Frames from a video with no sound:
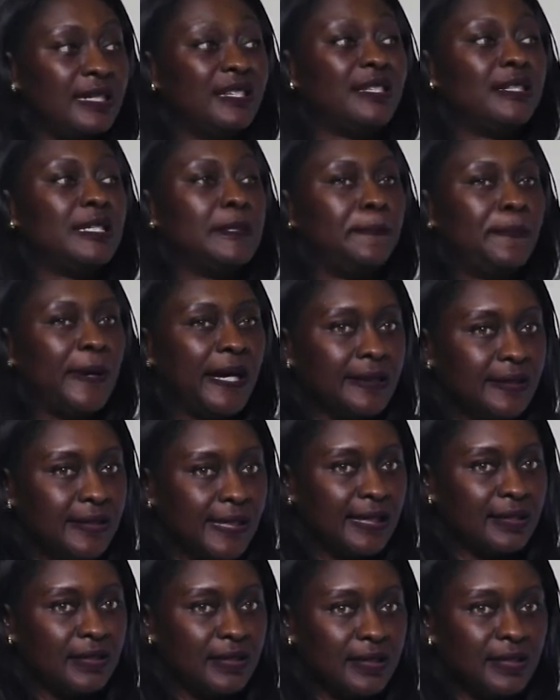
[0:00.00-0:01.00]
is
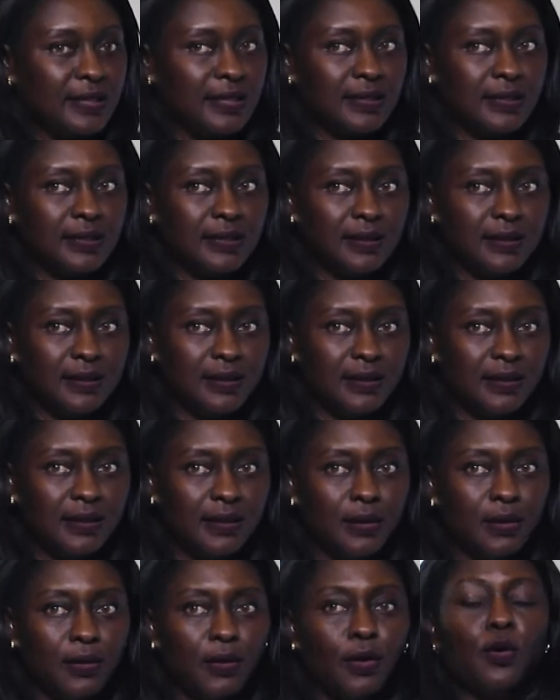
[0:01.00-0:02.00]
dependent
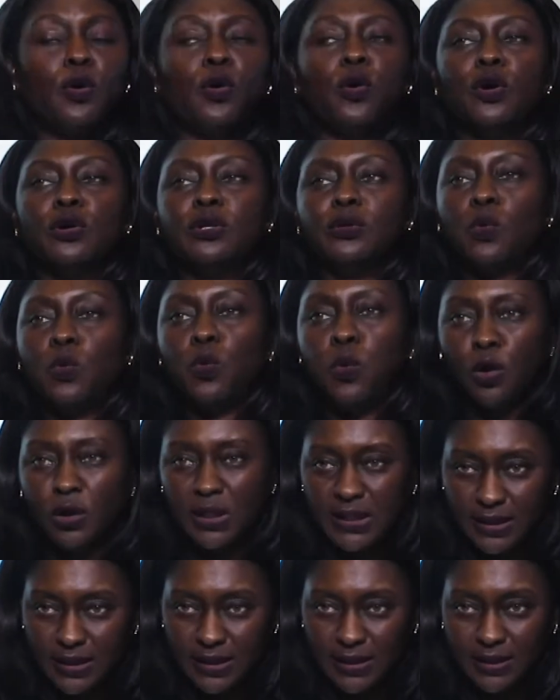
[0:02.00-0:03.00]
on
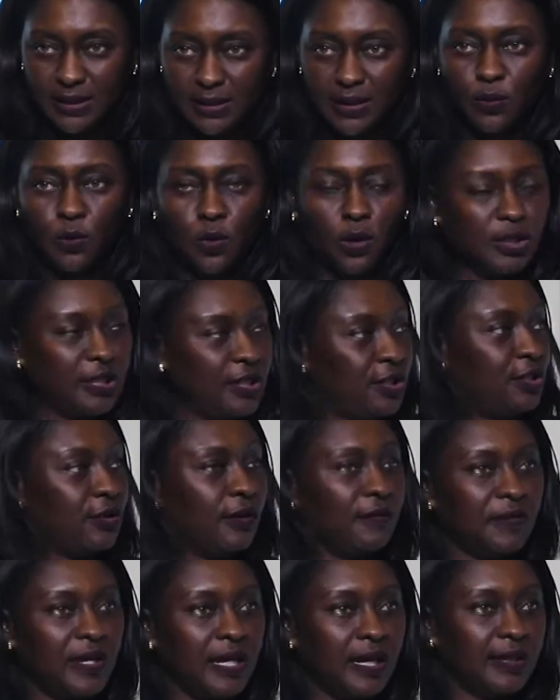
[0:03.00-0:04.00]
quality, the quality
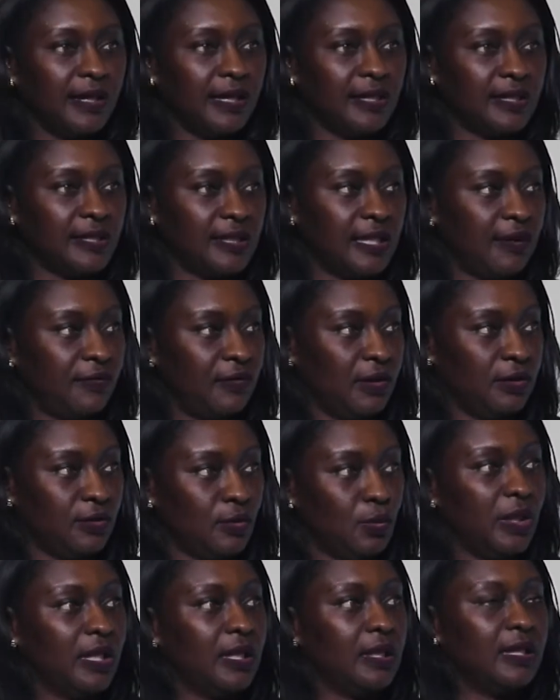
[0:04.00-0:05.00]
of care that is given
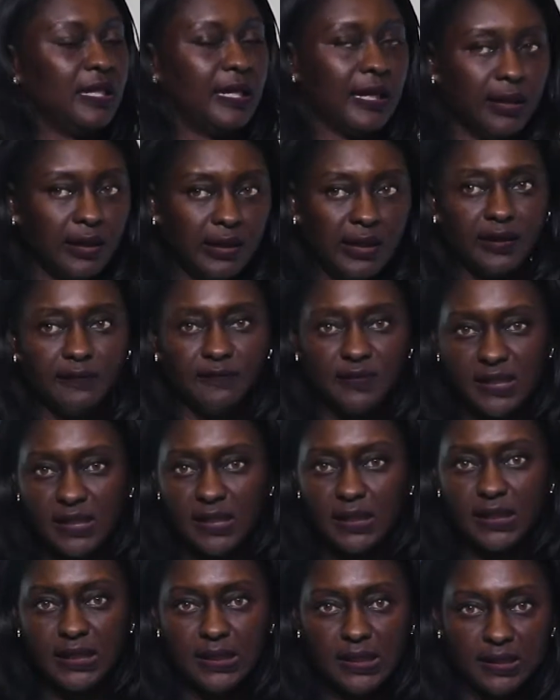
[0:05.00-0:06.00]
within the healthcare
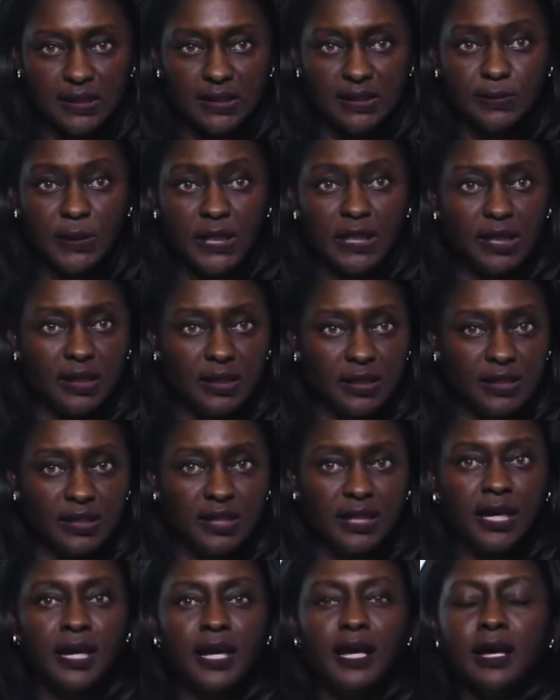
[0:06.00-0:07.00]
facilities. Because
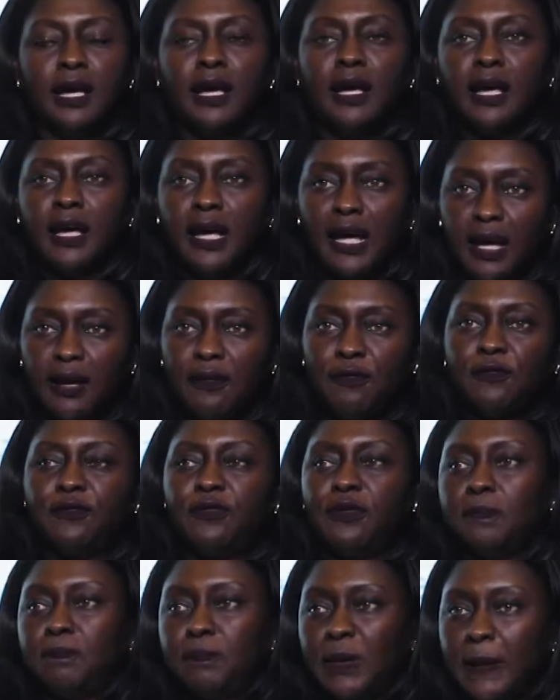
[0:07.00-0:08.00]

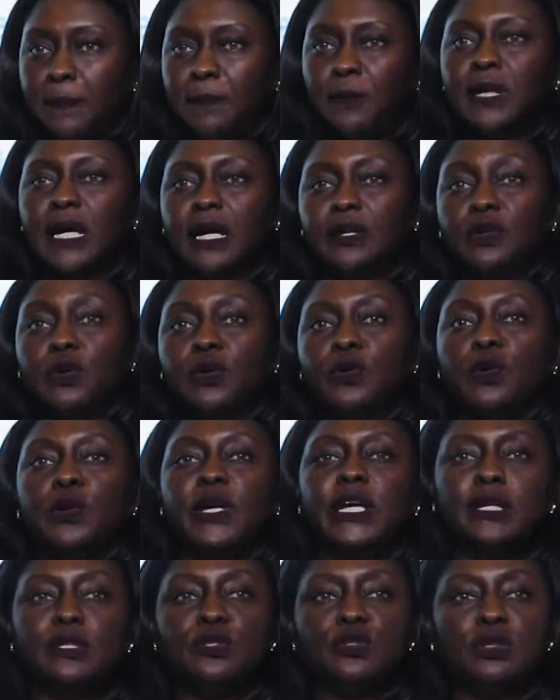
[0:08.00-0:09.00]
if people are not
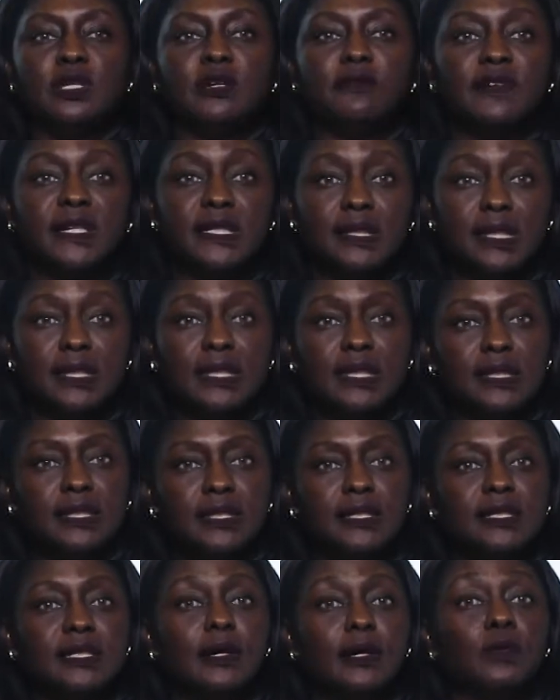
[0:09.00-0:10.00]
going into the
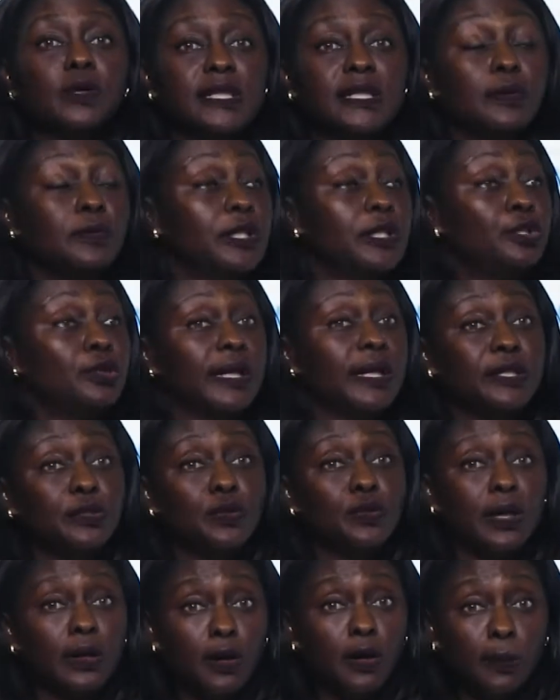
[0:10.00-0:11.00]
facilities, then what are we trying
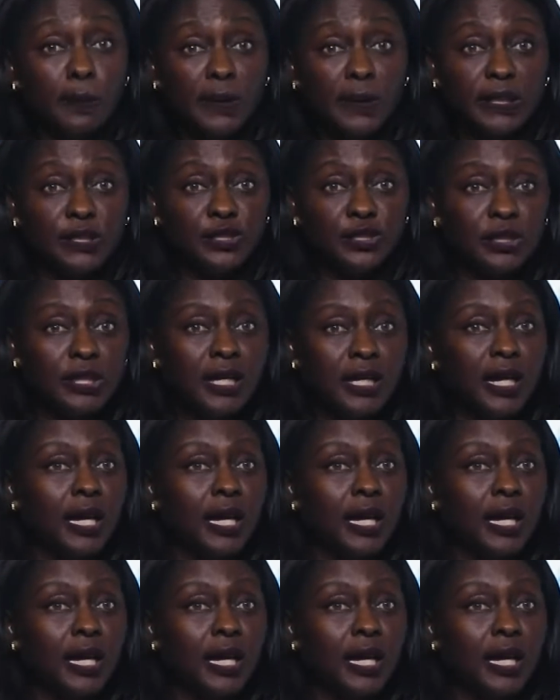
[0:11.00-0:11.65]
to accomplish?